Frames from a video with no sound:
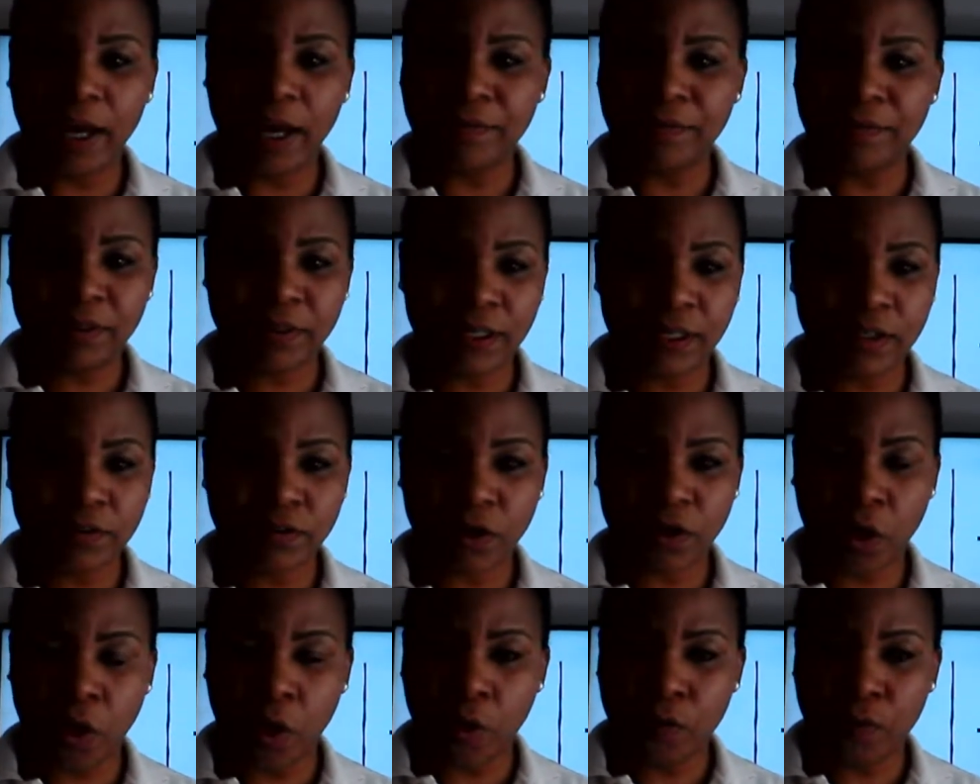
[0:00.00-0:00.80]

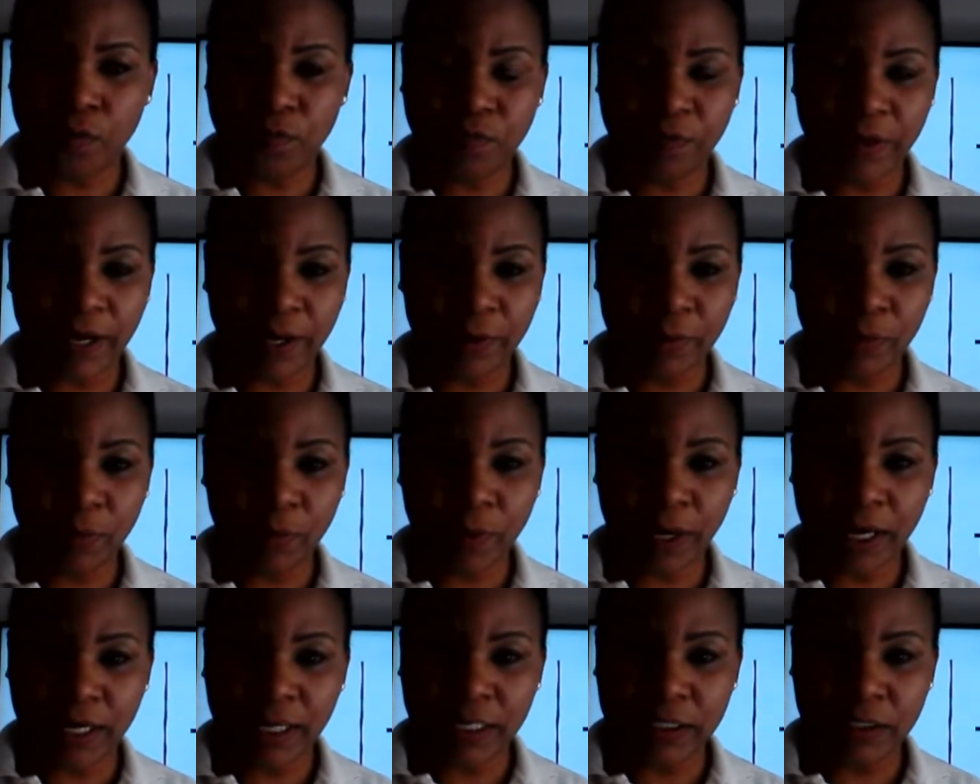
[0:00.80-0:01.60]
Everything is all
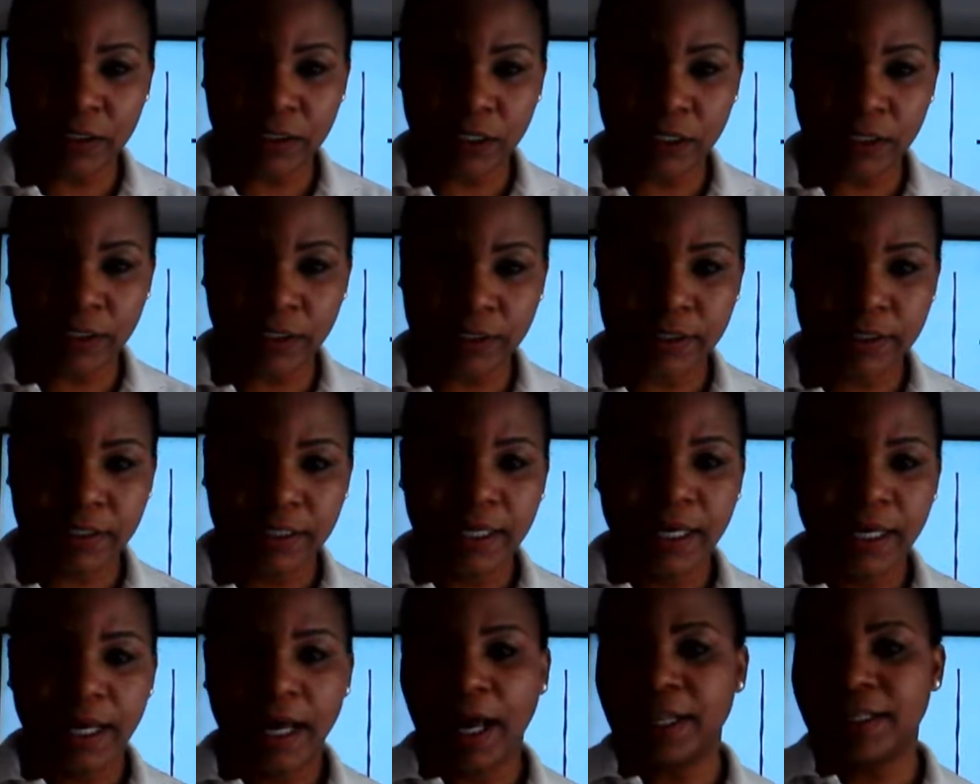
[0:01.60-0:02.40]
well and
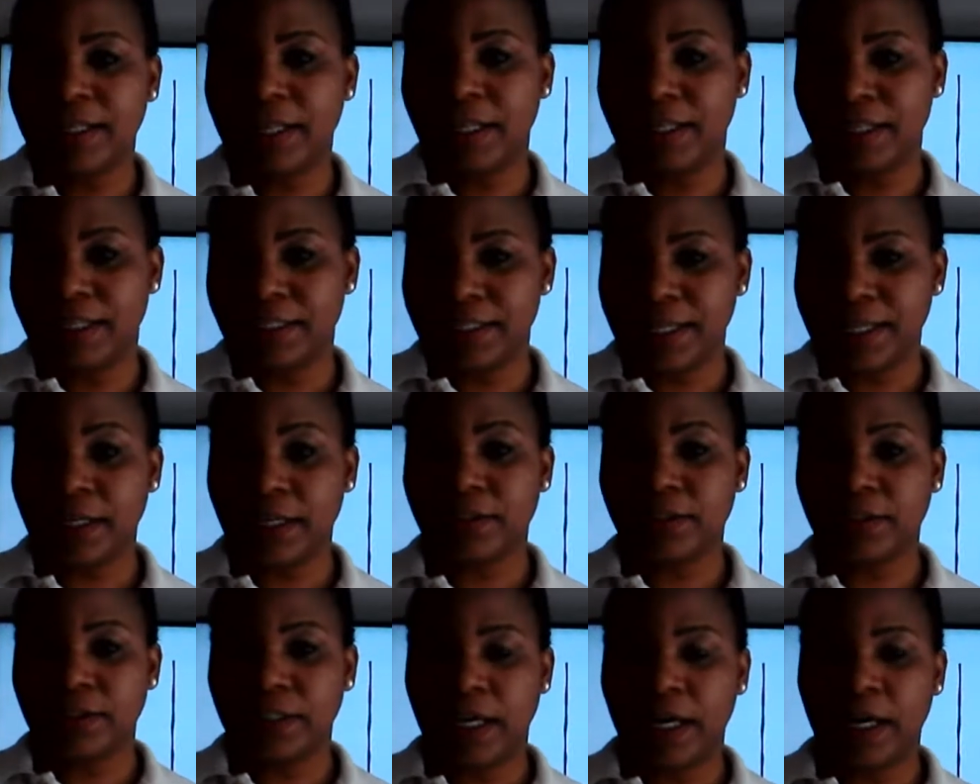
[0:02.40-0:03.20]
good, and then the
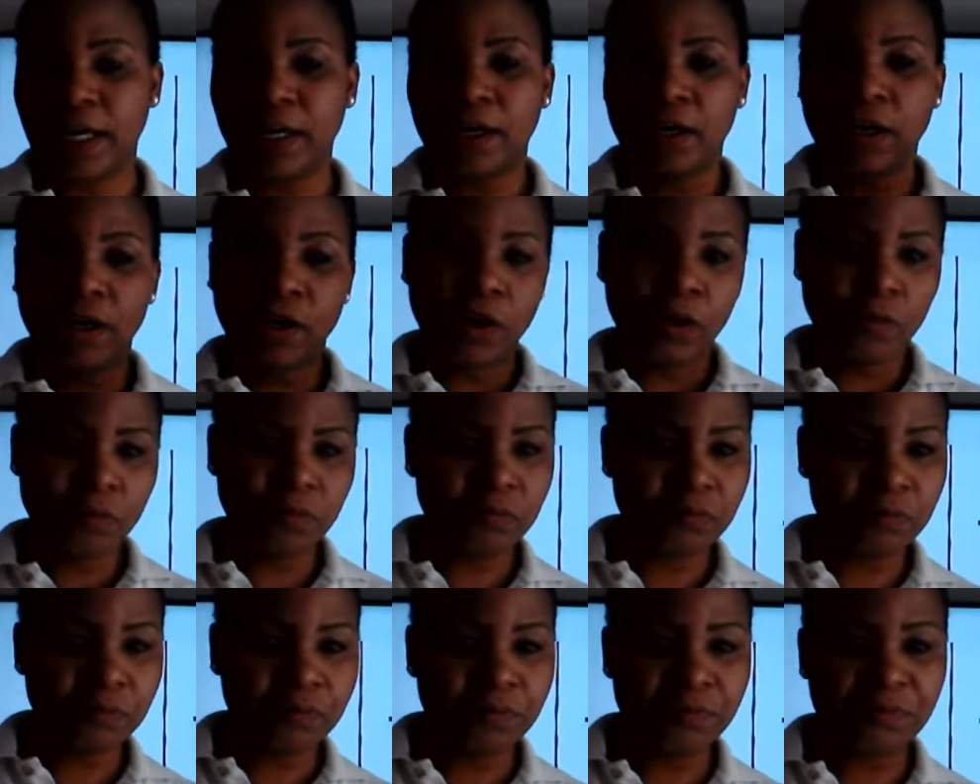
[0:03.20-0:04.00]
next day,
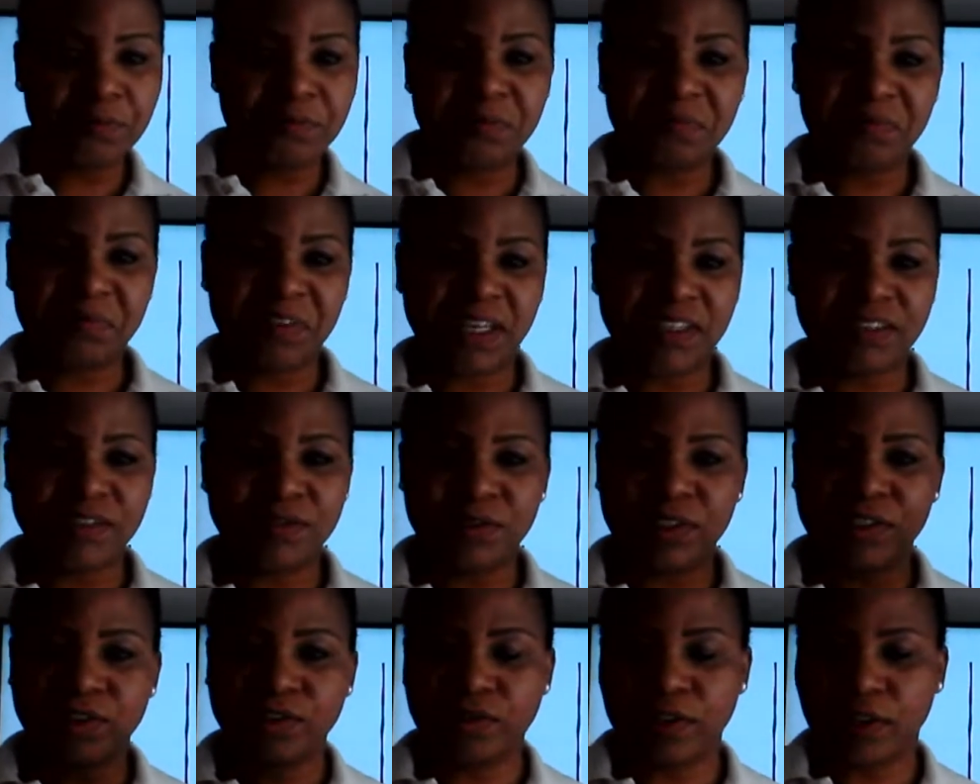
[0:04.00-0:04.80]

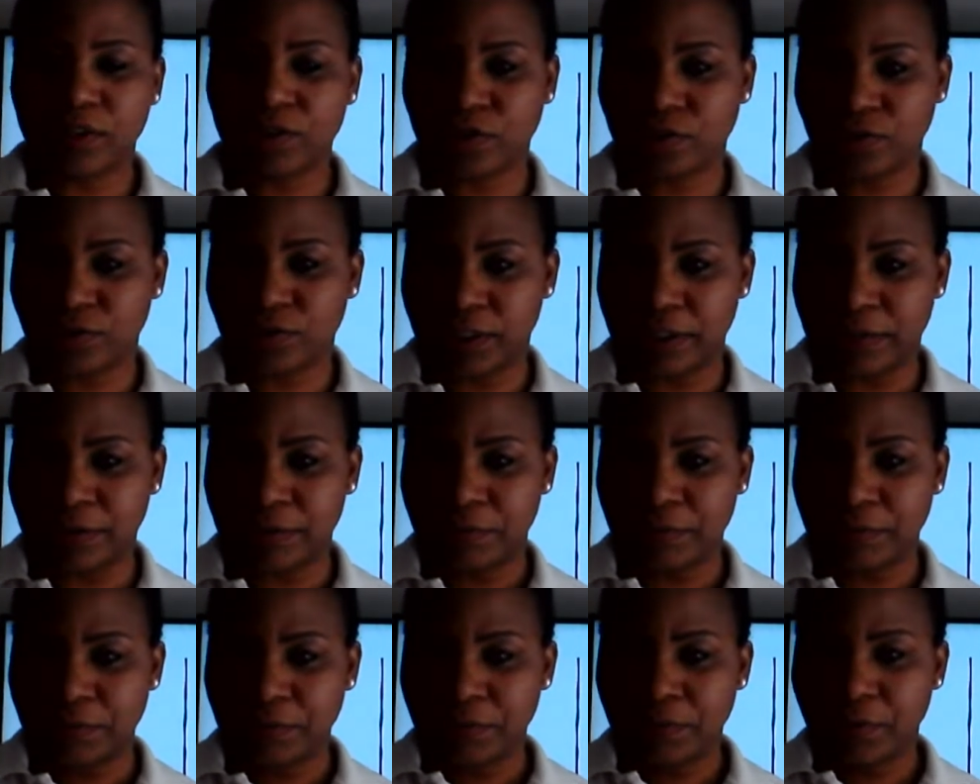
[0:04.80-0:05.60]
there's a
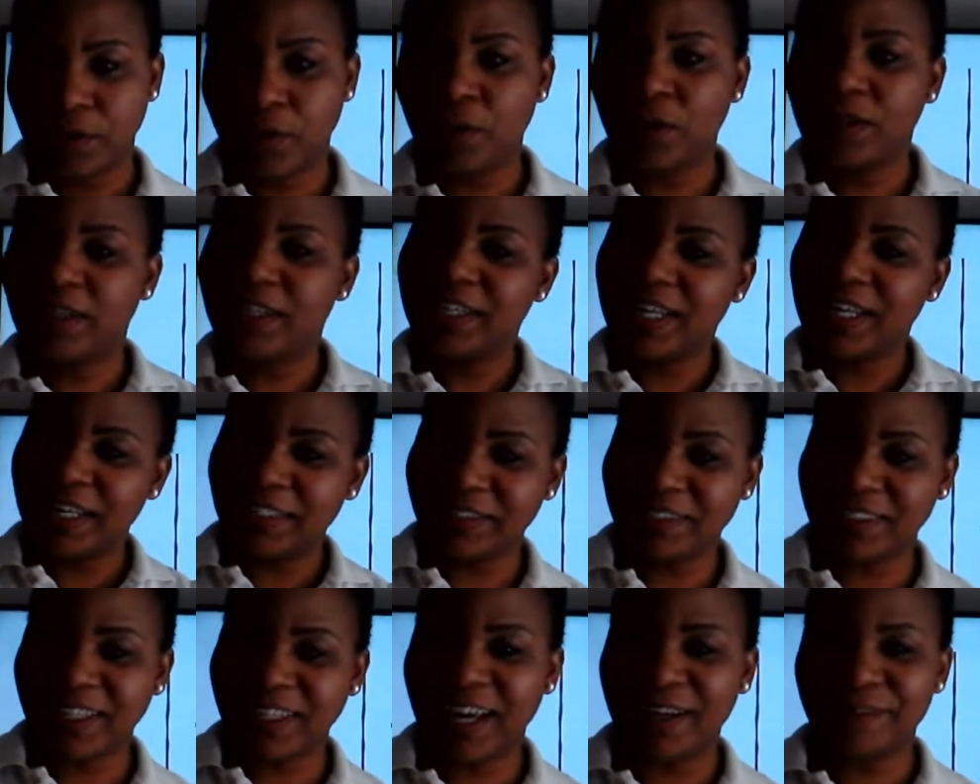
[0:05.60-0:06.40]
restructuring, or the
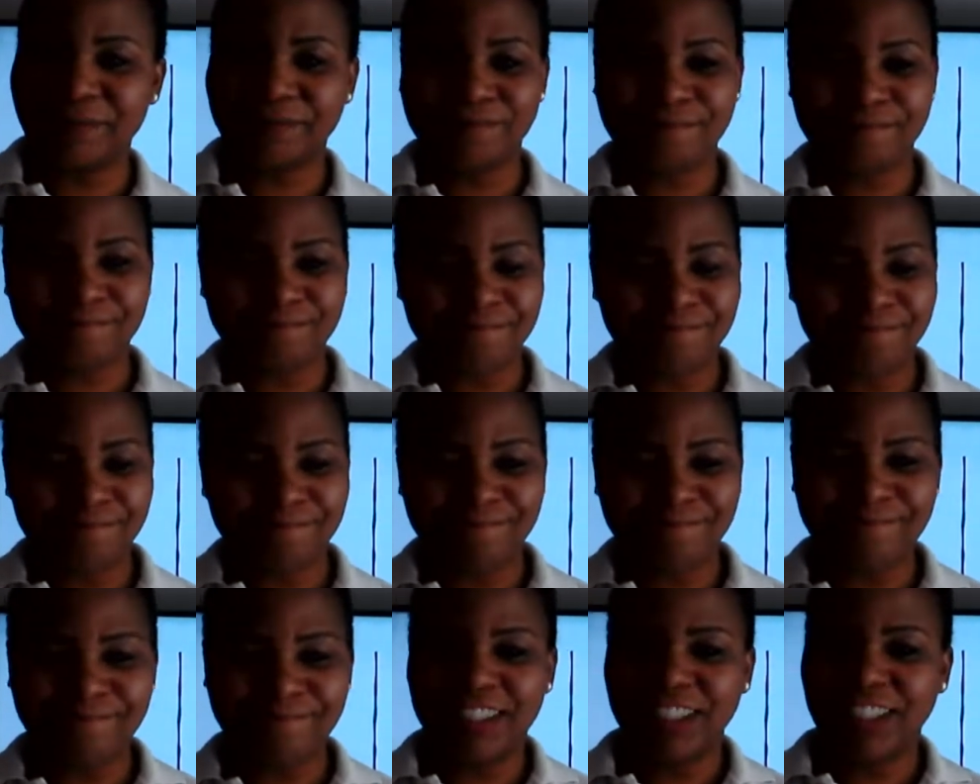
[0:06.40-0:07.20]
next day,
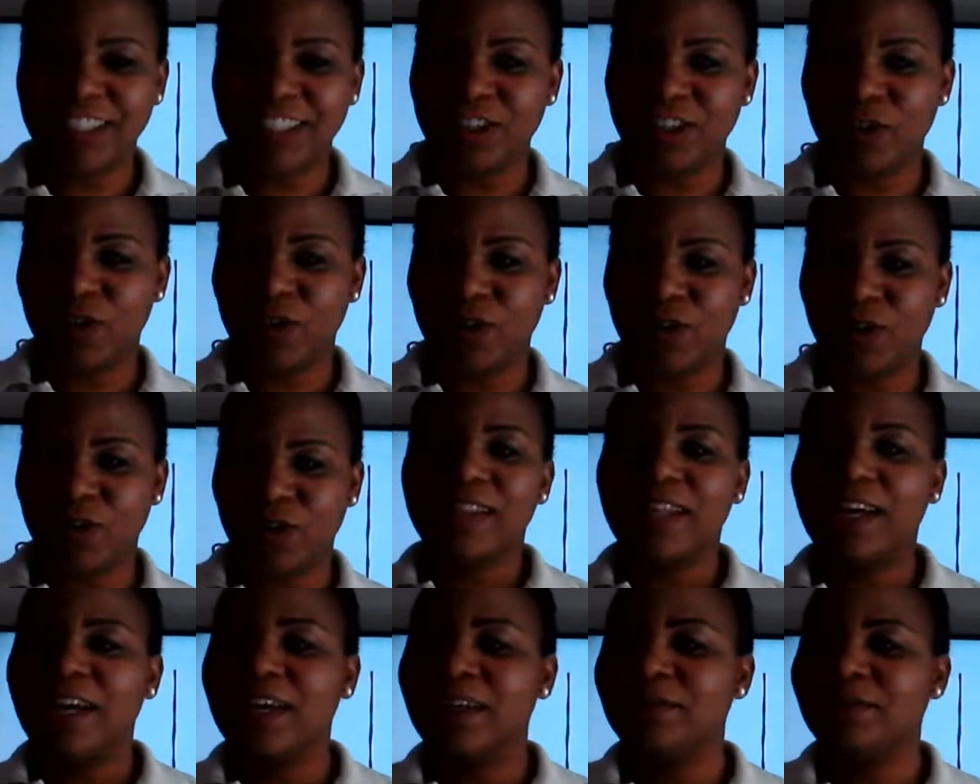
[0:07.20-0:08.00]

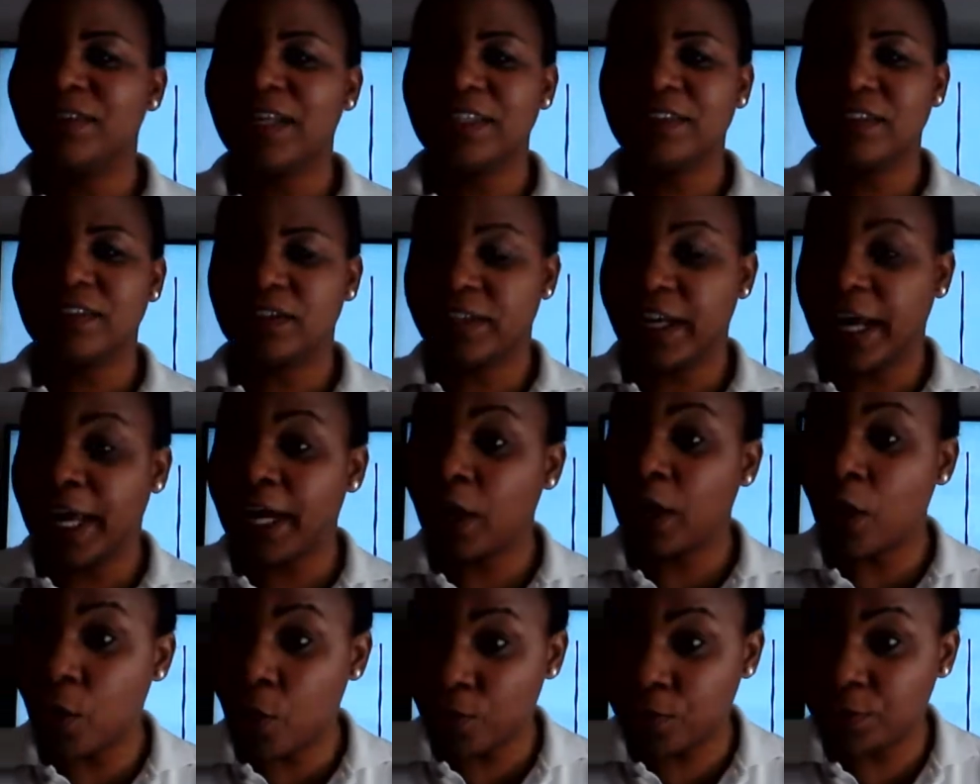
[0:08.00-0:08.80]
there's a
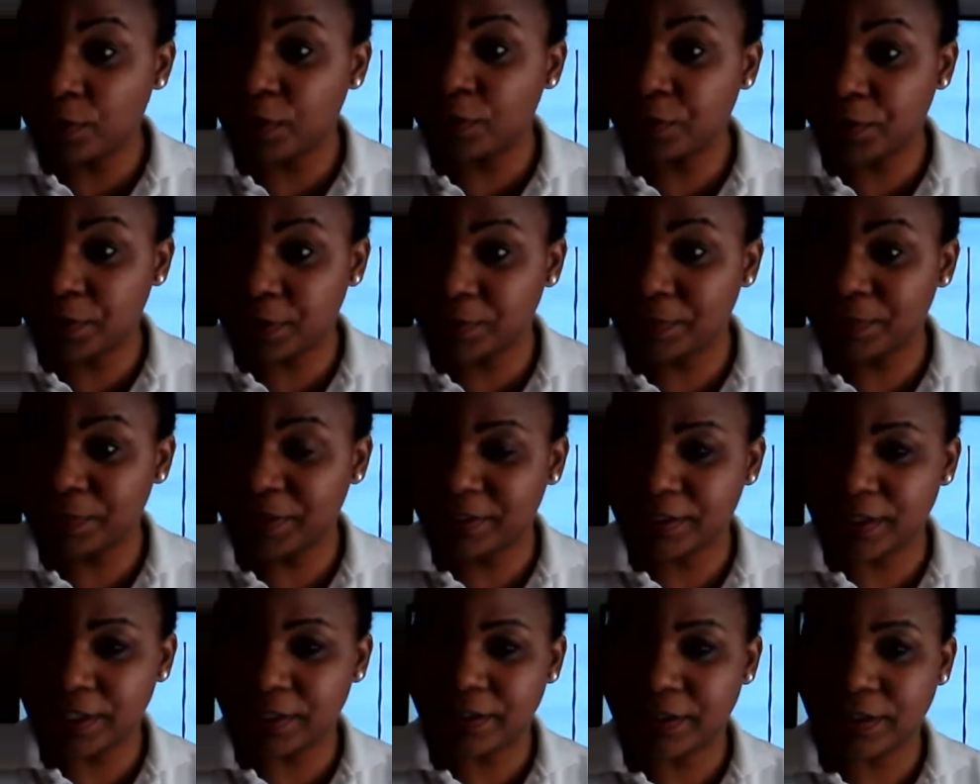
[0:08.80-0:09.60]
takeover for the
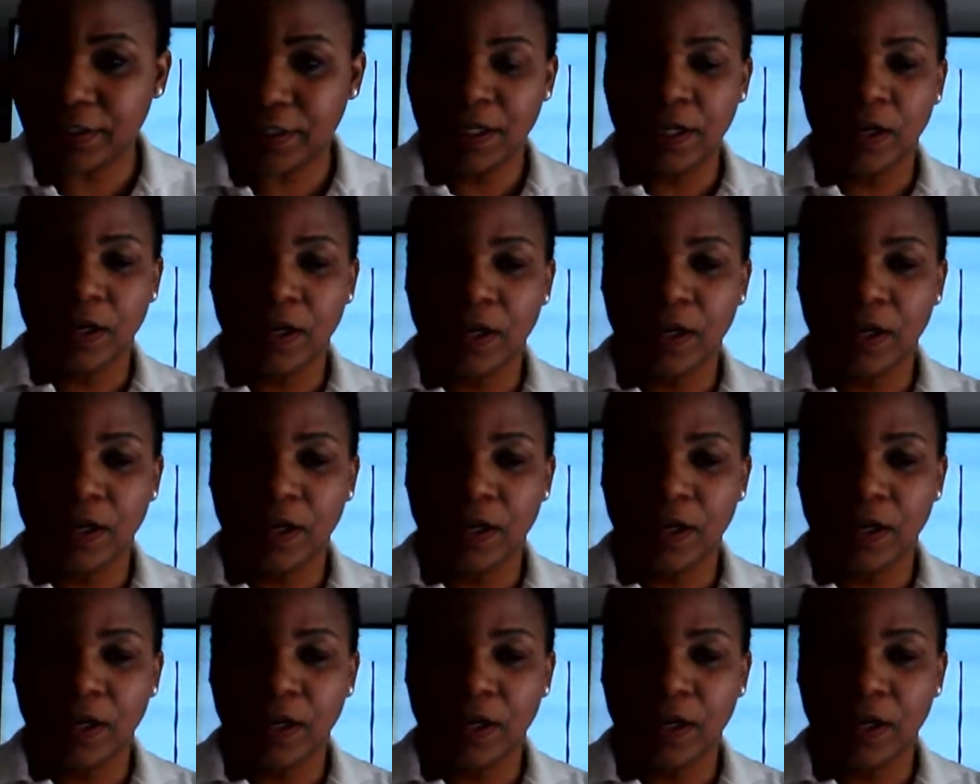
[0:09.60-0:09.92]
business,